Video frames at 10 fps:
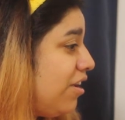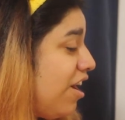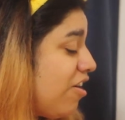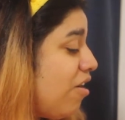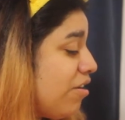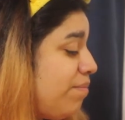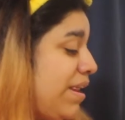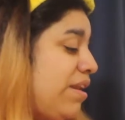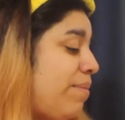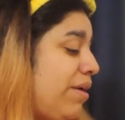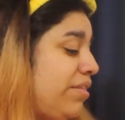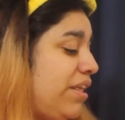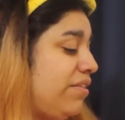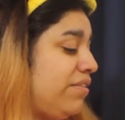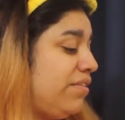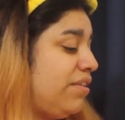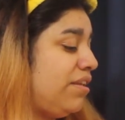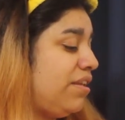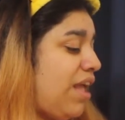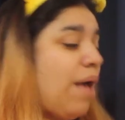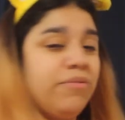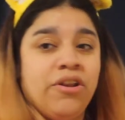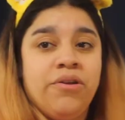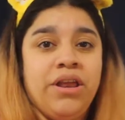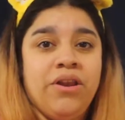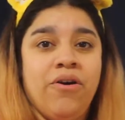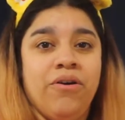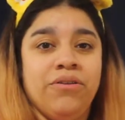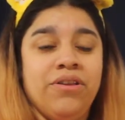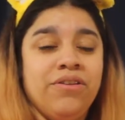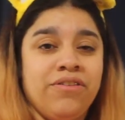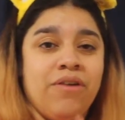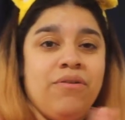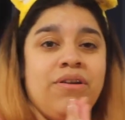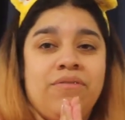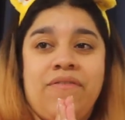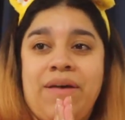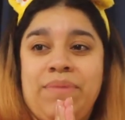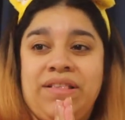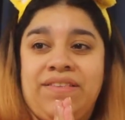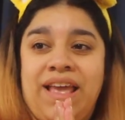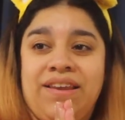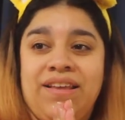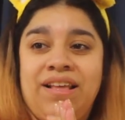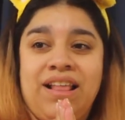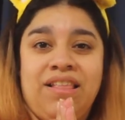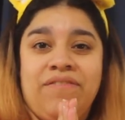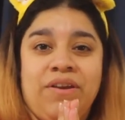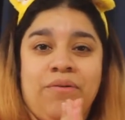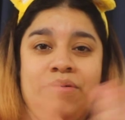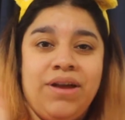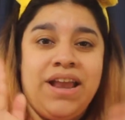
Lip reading: I can't complain about this. Absolutely not. So with that being said, I love you all.